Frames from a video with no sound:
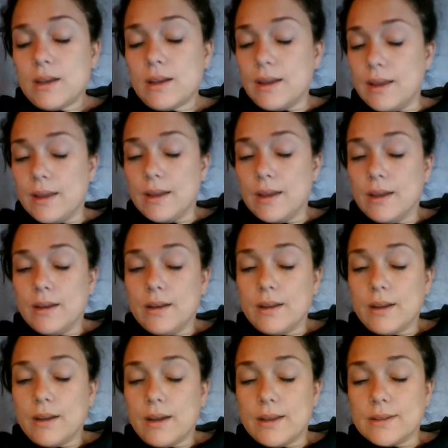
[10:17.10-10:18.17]

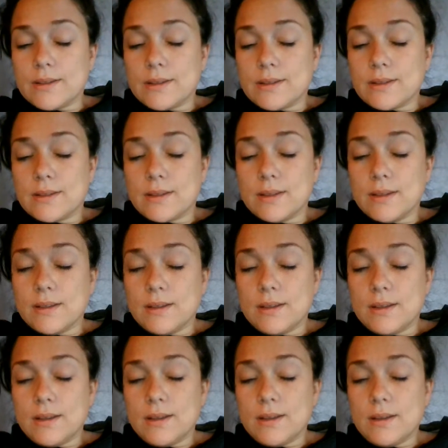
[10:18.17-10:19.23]
And as,
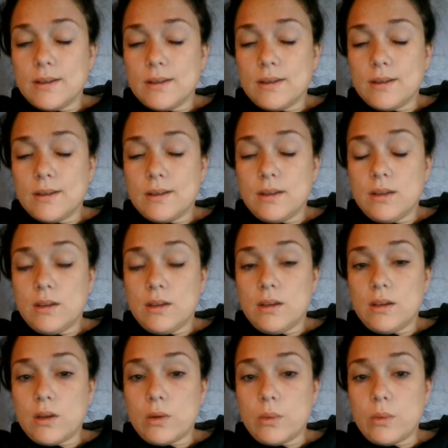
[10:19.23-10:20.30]

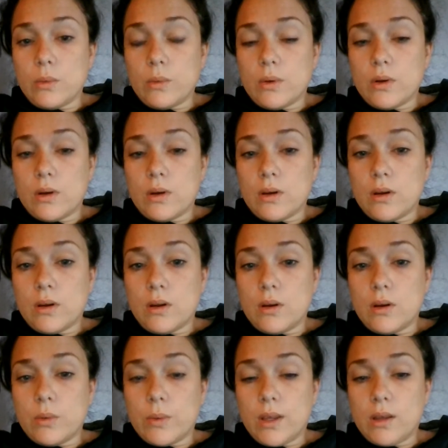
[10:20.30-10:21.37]
you know, an
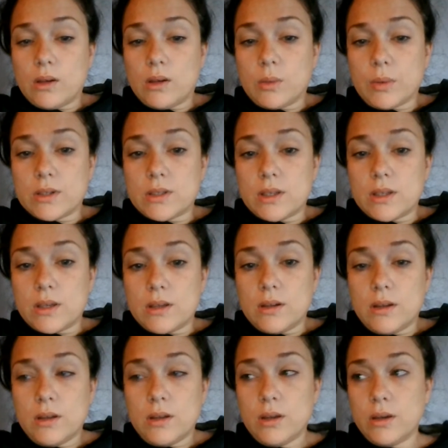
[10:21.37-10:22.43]
awakened person
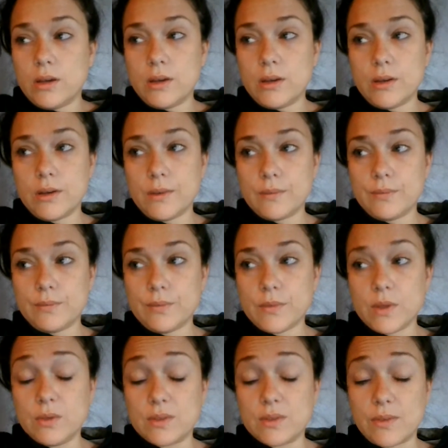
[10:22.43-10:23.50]

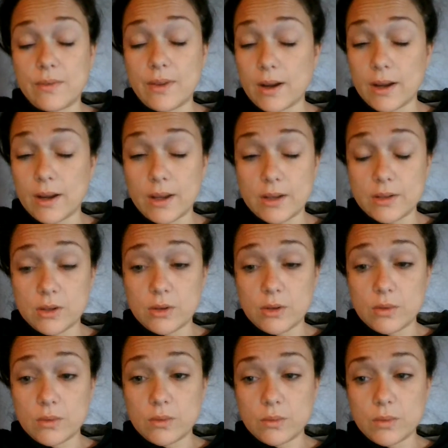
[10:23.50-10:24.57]
who's very in
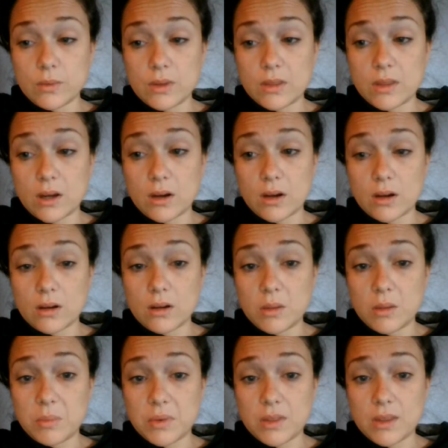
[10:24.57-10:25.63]
tune with their
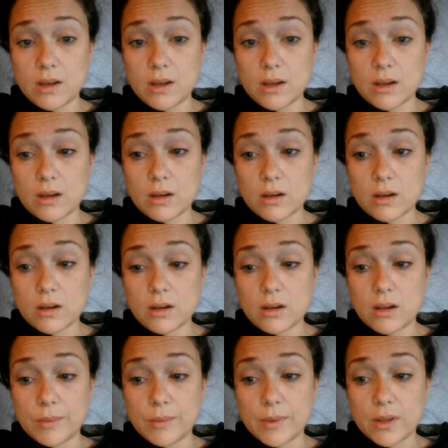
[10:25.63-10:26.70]
empathetic
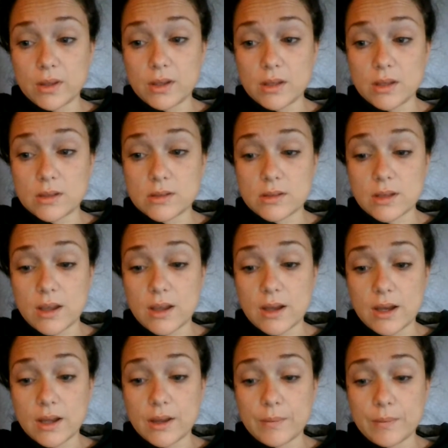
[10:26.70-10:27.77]
abilities,
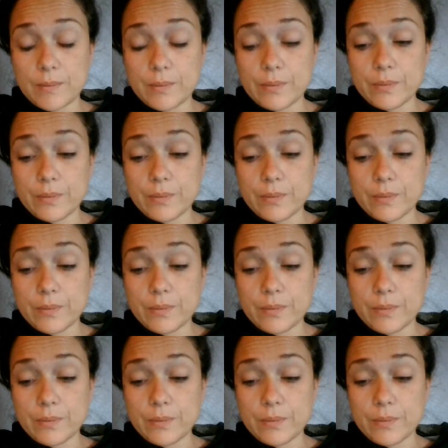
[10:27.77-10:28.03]
I'm